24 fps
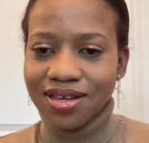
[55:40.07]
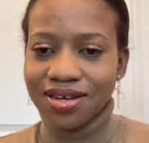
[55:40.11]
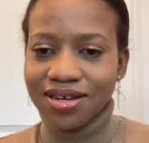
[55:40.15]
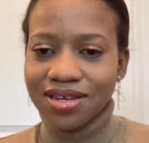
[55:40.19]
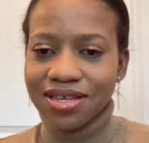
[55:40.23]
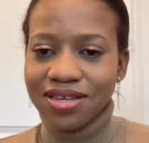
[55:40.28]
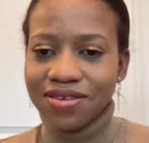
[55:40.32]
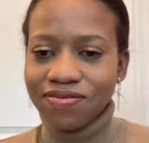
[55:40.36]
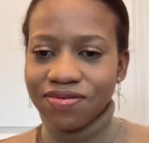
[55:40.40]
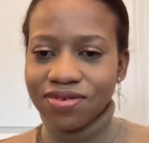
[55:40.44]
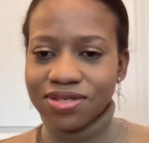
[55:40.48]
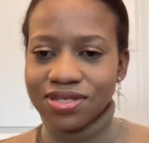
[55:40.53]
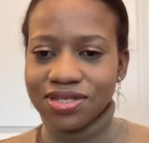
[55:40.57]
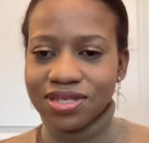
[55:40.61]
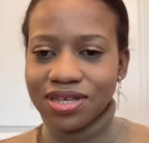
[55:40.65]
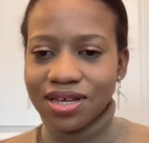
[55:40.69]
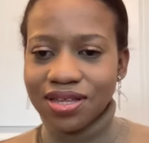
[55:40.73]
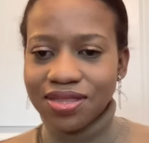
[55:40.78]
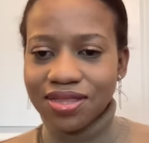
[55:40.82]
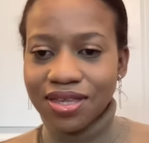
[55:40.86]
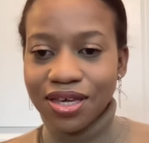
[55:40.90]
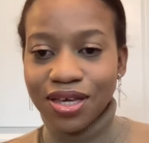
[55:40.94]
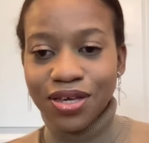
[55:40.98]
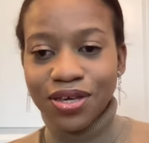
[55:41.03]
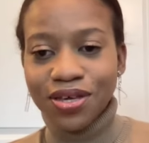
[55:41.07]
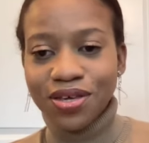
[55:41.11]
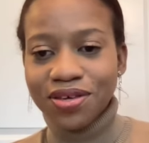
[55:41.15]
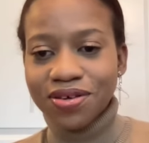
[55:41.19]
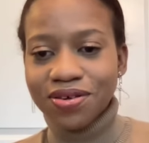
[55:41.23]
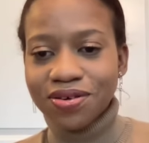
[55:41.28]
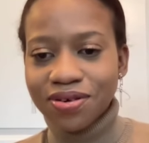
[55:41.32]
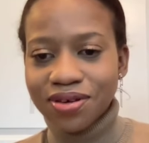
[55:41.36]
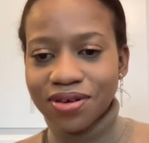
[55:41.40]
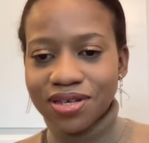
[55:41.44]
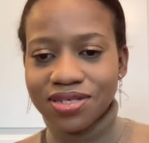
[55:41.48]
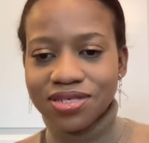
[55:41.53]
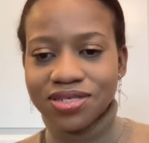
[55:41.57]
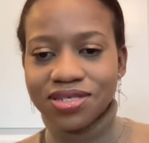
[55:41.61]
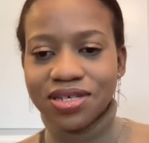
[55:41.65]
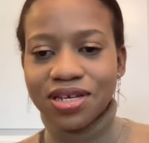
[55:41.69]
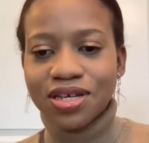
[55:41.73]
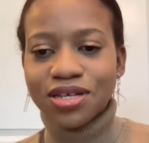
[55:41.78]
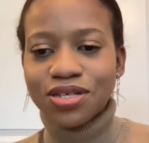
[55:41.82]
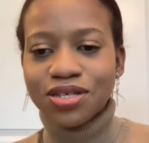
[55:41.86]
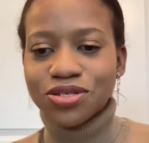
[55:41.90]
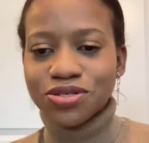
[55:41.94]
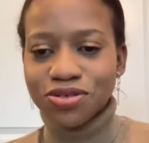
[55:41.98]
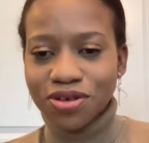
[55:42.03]
And Eva said thank you, and she
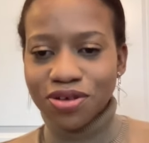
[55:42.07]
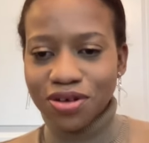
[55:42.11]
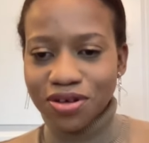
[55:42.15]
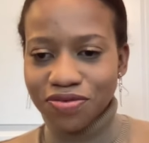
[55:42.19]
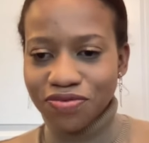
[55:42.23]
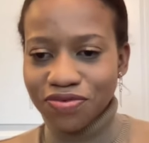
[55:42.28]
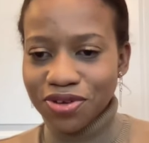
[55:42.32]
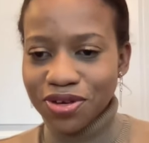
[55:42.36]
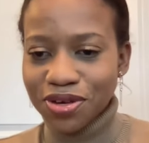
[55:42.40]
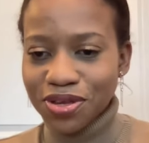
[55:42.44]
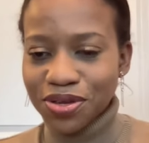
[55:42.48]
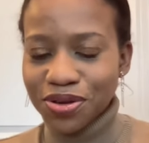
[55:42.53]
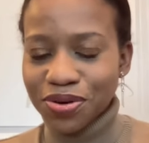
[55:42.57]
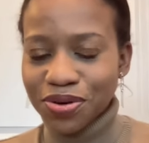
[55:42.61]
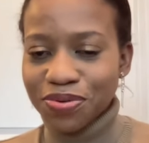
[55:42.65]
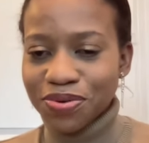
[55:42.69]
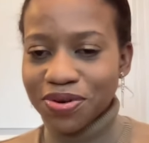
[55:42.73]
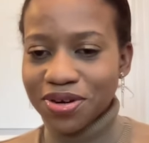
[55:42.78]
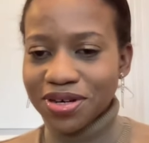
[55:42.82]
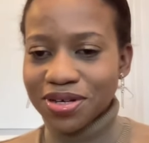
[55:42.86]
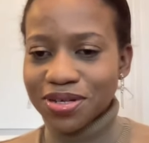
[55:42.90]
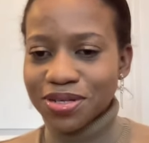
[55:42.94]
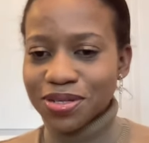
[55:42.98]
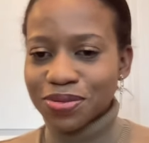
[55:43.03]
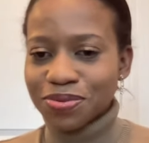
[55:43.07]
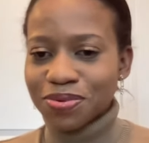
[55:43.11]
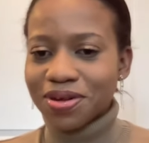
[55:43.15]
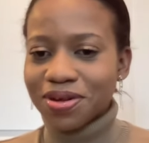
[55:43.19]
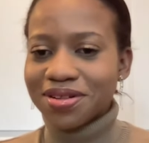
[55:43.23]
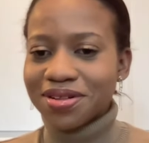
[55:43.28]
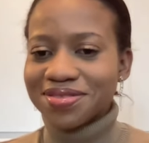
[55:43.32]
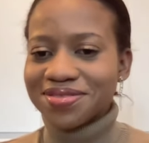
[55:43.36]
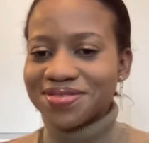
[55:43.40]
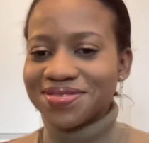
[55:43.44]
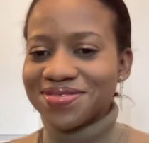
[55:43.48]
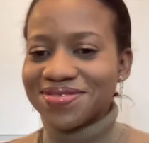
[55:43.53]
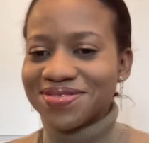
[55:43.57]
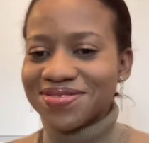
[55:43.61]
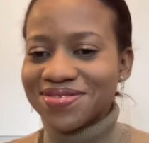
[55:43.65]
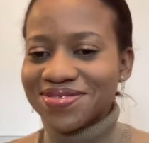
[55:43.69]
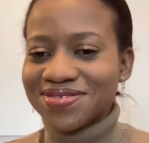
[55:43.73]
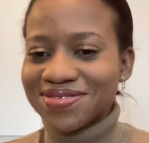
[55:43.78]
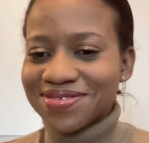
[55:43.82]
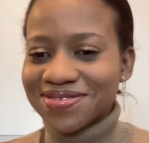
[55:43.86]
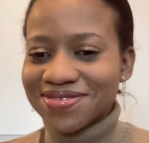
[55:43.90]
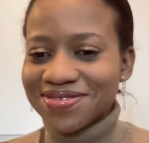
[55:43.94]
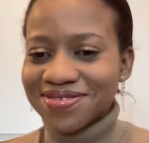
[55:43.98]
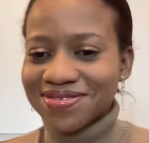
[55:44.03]
enjoyed reading your work as well.
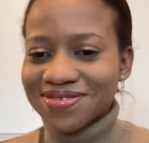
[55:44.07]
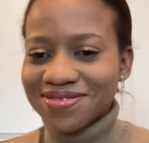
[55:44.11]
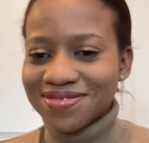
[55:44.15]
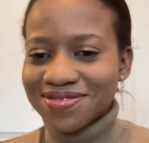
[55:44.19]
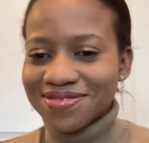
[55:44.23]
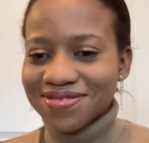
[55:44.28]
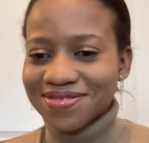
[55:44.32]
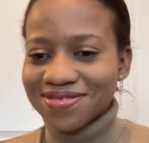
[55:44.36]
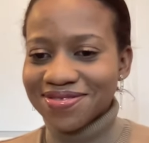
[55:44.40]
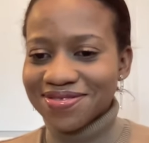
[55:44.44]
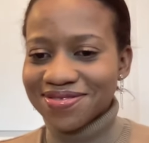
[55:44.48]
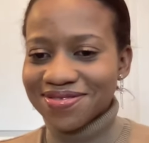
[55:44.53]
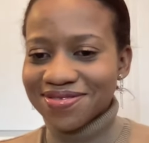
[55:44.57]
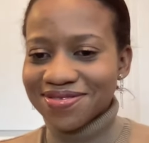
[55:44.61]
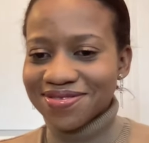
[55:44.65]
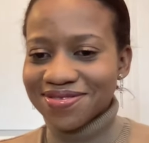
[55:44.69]
Thank you.